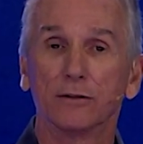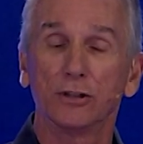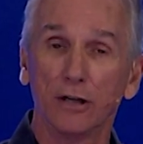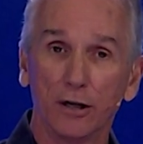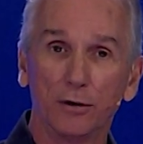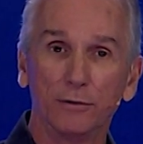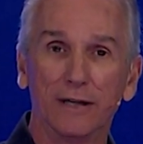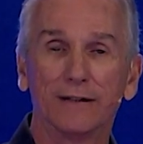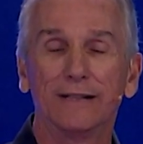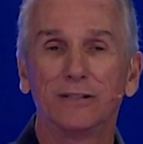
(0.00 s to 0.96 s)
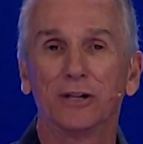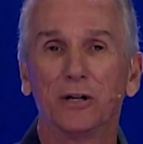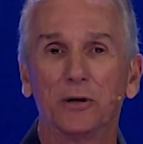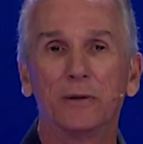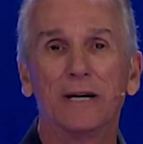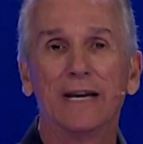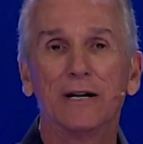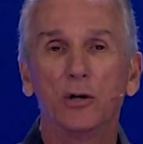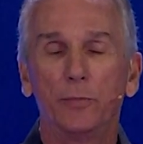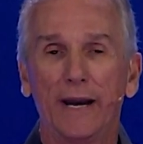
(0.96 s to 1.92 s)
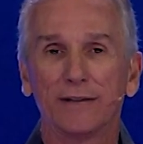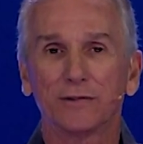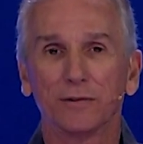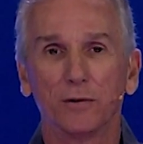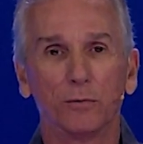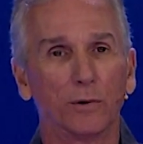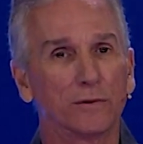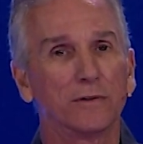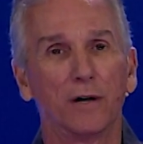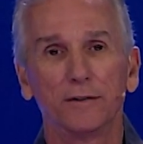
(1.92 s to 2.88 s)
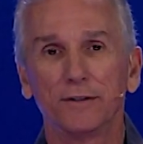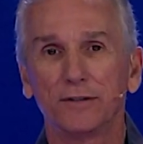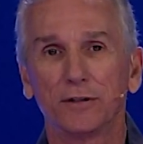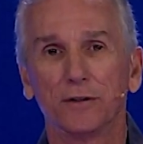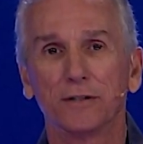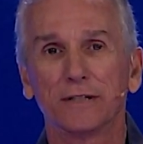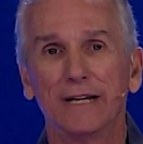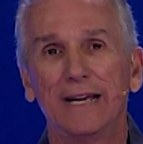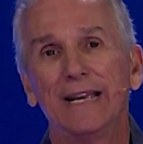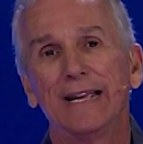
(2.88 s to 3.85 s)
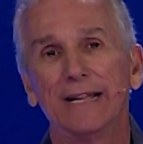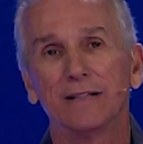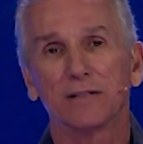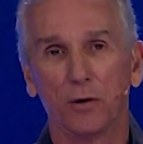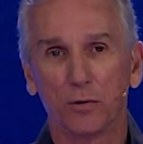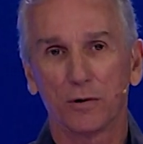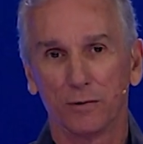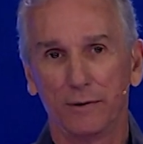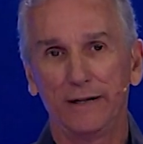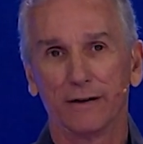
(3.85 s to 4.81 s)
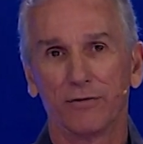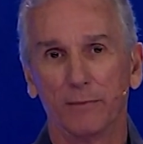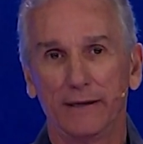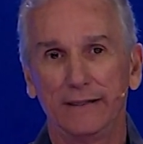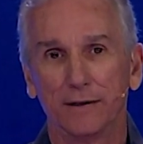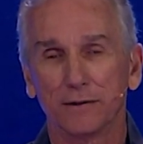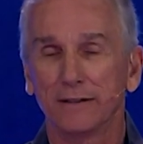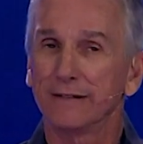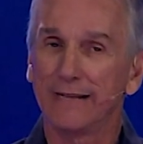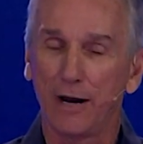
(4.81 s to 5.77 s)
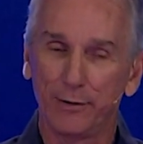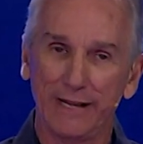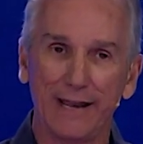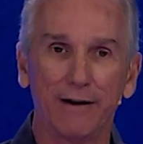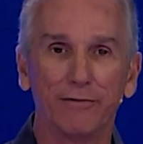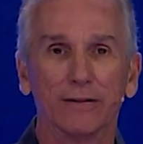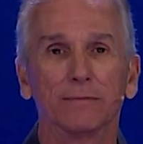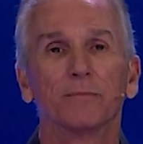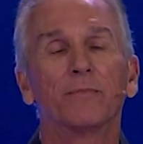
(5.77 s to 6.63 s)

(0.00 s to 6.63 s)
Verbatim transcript: Cho, Yonggi Cho, who pastored the world's largest church in Seoul, Korea for many years. He's now in heaven.